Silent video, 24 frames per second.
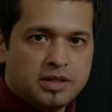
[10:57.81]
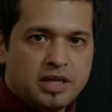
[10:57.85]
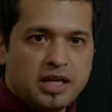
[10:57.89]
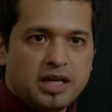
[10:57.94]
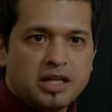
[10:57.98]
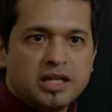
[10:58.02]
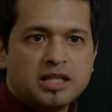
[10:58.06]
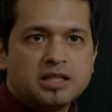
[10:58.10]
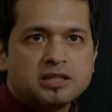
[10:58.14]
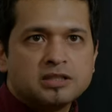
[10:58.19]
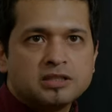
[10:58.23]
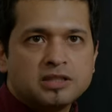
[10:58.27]

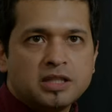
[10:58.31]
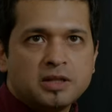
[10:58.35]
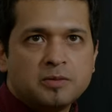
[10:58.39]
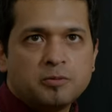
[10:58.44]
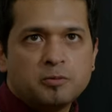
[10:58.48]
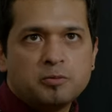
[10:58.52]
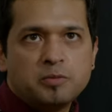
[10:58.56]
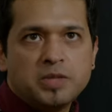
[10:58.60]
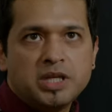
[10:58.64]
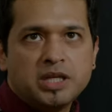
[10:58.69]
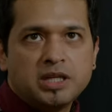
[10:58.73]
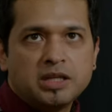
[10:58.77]
it ends
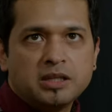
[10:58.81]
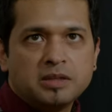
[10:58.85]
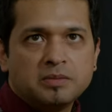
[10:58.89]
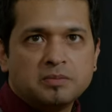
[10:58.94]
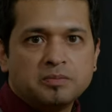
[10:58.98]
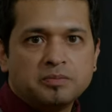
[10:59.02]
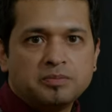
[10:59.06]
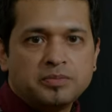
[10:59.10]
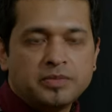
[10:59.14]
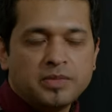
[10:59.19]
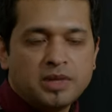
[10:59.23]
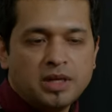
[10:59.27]
up
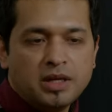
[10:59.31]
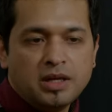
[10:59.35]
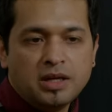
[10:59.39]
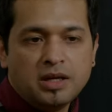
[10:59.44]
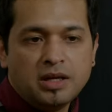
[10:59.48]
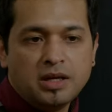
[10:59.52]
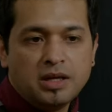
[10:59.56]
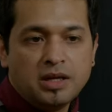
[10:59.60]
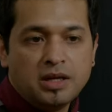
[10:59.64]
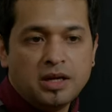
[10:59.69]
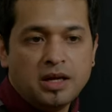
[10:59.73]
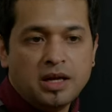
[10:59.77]
being,
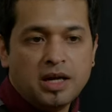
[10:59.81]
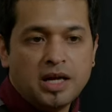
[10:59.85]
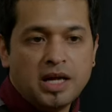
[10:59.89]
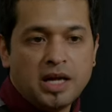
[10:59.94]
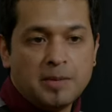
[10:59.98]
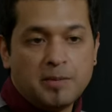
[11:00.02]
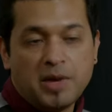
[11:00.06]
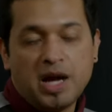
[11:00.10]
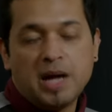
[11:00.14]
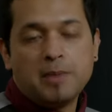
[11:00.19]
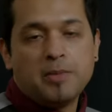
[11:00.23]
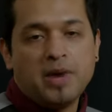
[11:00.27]

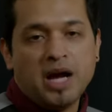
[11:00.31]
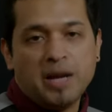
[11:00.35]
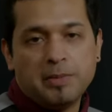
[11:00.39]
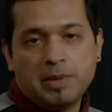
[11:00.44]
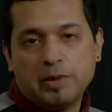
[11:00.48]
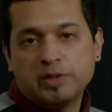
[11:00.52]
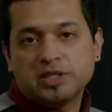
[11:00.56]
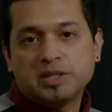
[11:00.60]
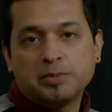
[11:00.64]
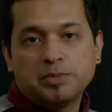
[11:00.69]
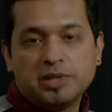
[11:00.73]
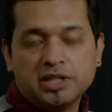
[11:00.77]
in my mind,
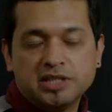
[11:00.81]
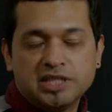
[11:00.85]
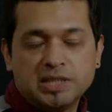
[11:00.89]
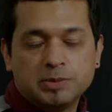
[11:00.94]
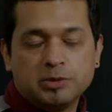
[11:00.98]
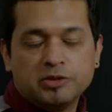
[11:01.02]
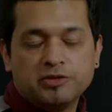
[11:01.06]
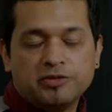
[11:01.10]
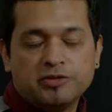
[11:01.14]
maybe it's a placebo